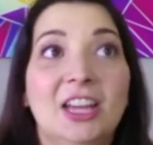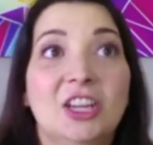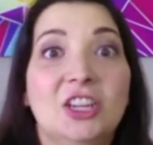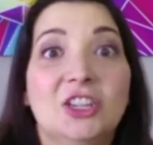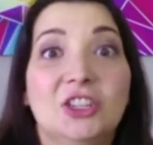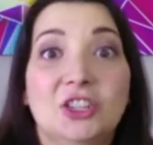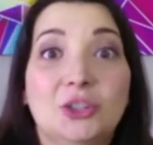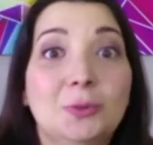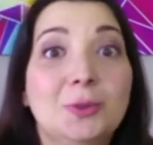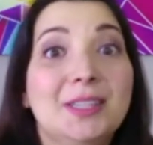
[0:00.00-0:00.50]

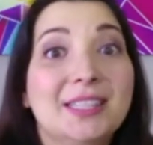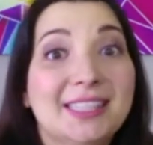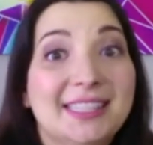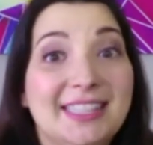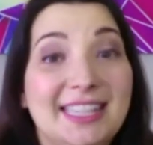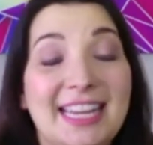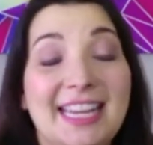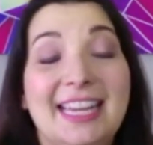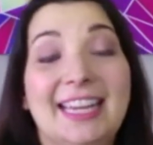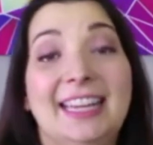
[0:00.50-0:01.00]
you will
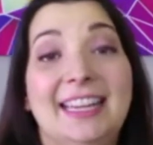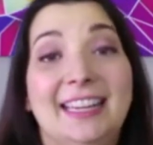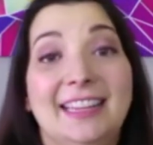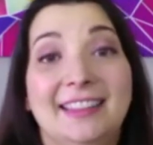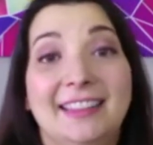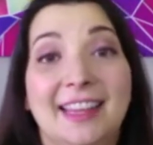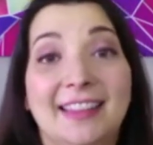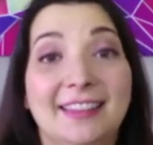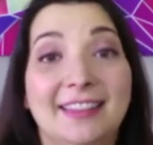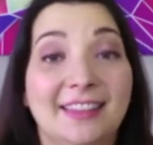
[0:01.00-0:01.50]

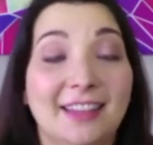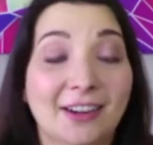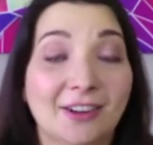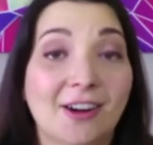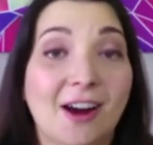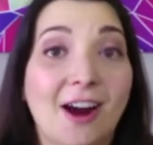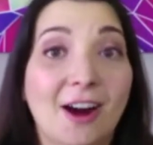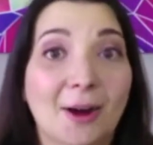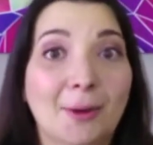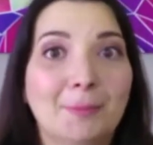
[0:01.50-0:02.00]
see that
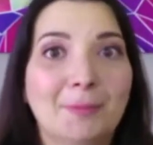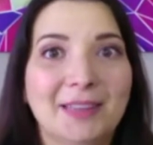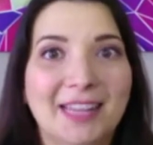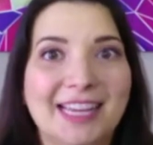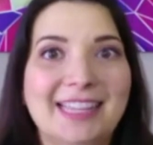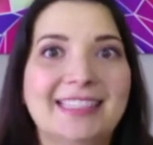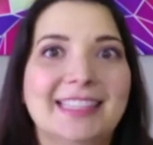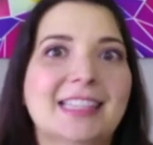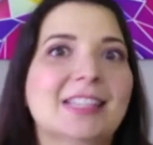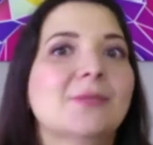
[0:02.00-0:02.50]
there are
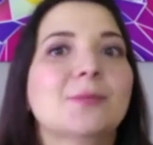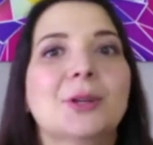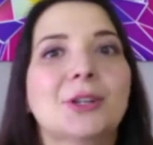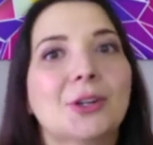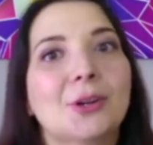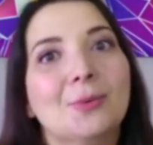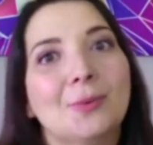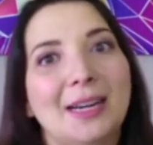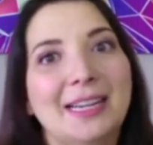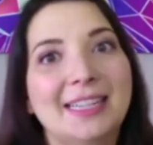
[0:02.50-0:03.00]
places where
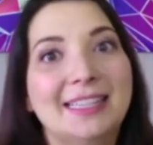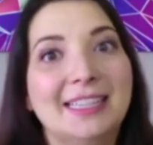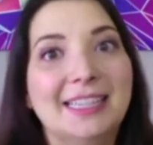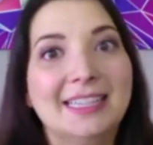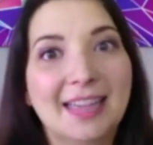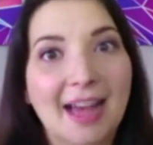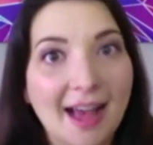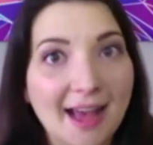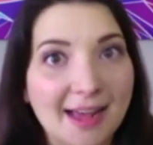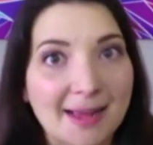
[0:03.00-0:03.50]
you're
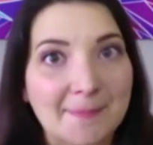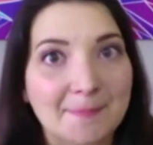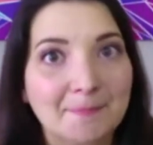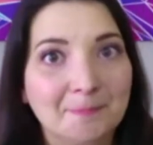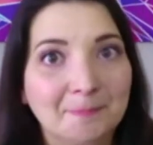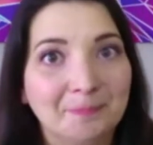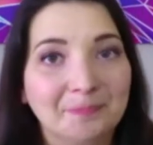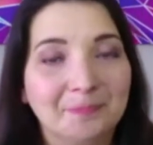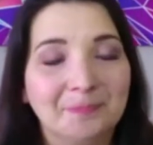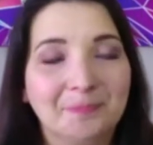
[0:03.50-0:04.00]
wasting
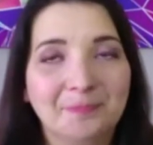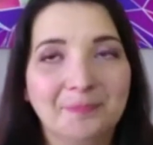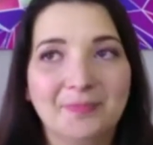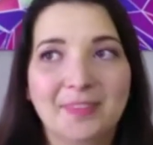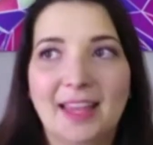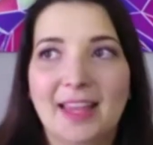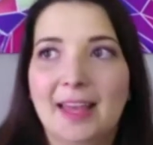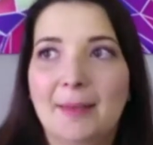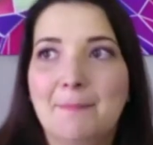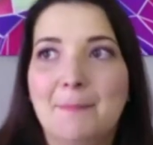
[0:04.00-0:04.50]
time.
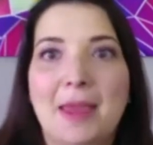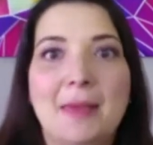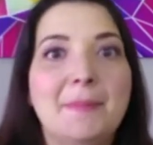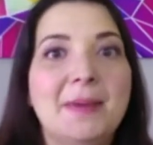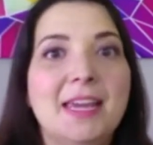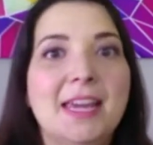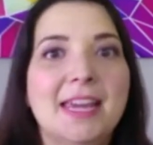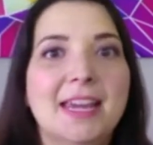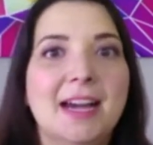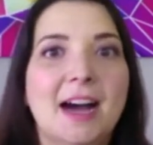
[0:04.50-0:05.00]

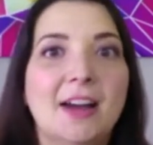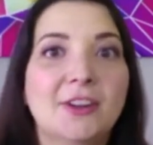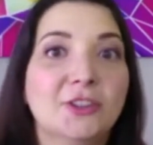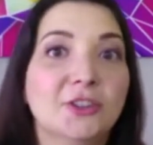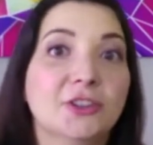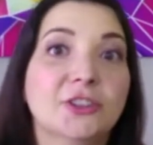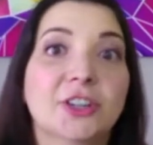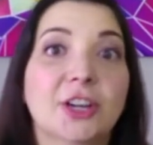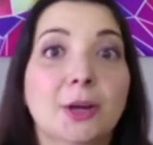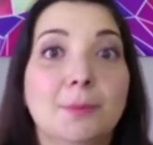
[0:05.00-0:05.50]
Maybe on
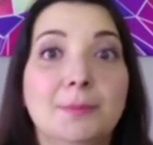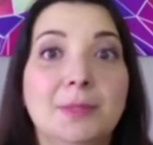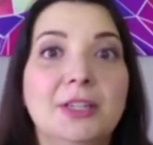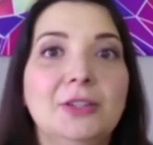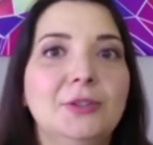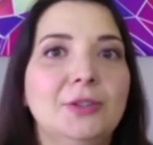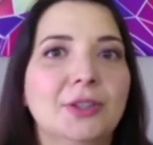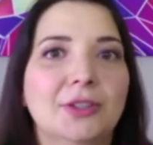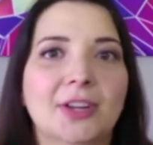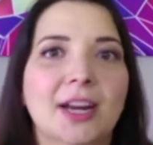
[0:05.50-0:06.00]
your
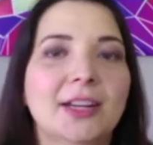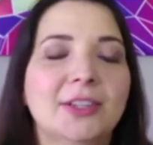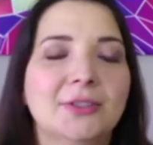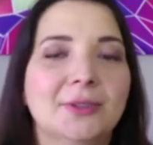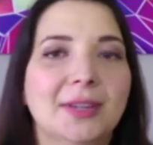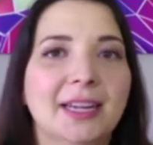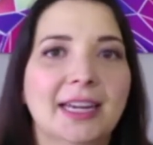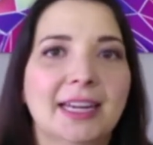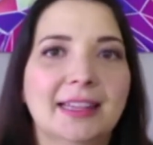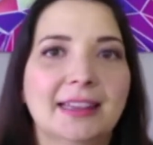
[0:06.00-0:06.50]
commute, you're not
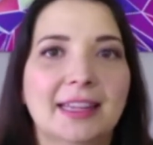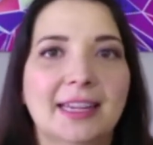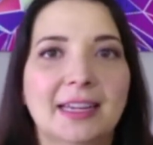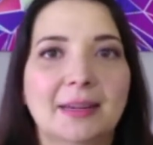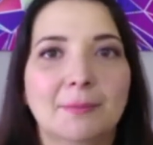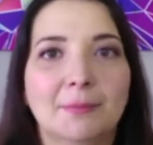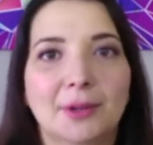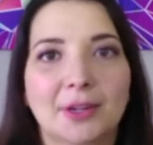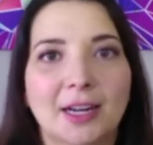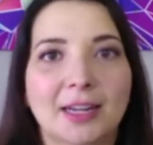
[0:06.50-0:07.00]
doing
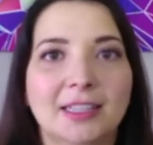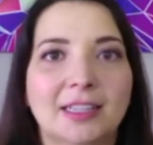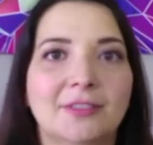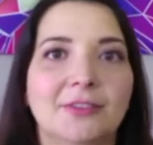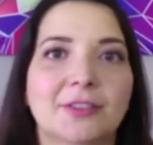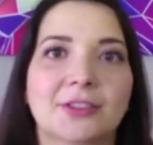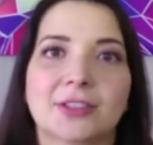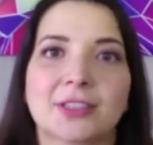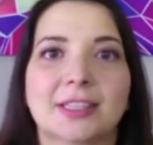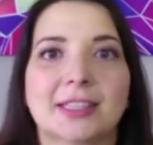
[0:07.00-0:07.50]
anything
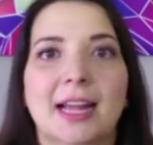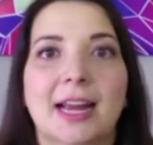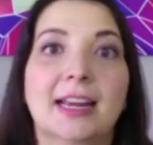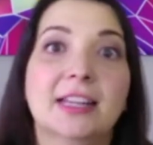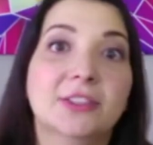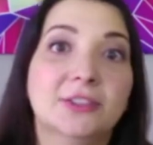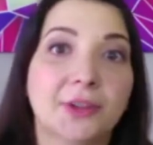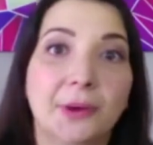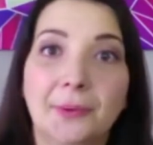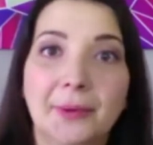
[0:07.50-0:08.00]
productive, you're just kind
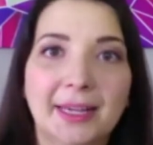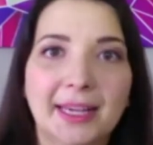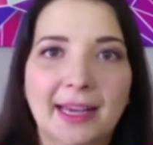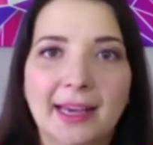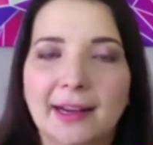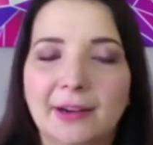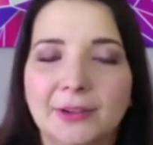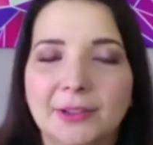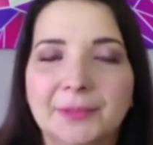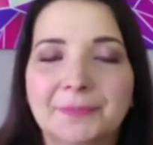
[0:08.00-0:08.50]
of zoning
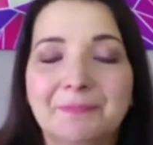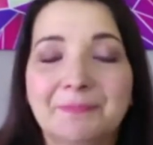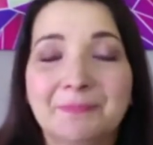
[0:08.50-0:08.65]
out.